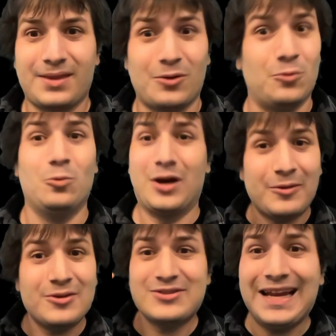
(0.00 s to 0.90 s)
What about
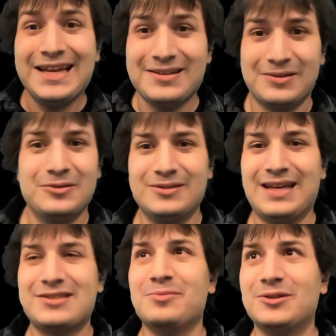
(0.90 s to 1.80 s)
the second
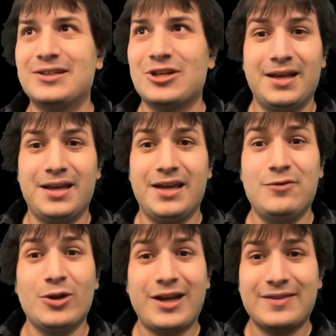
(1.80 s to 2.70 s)
decimal digit? If you
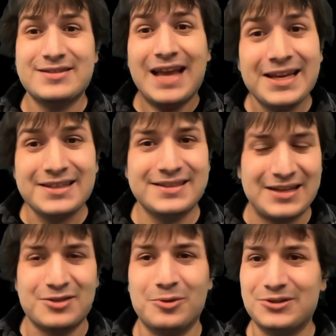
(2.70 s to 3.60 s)
look at the second
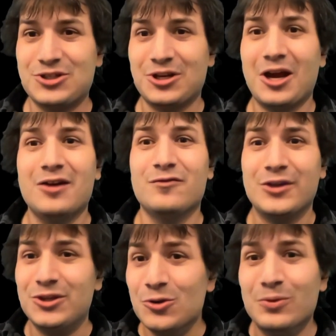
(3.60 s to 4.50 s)
decimal digit of
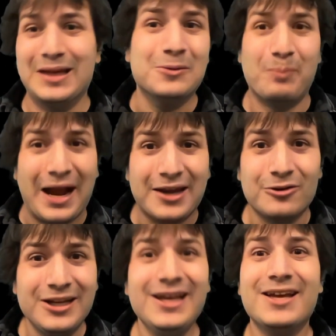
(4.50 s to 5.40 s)
u in
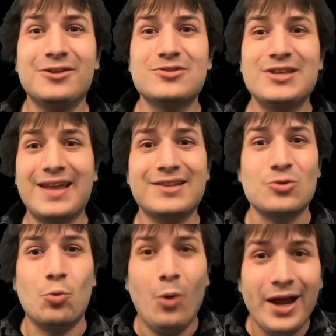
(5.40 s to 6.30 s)
binary, you'll see that it's
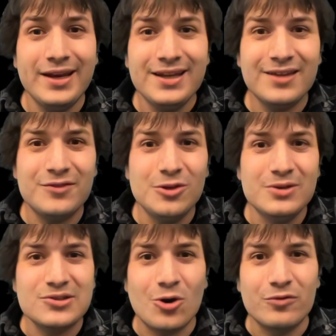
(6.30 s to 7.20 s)
1 if u
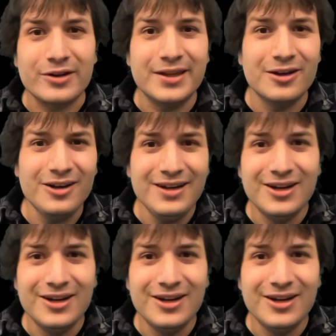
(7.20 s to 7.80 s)
is over here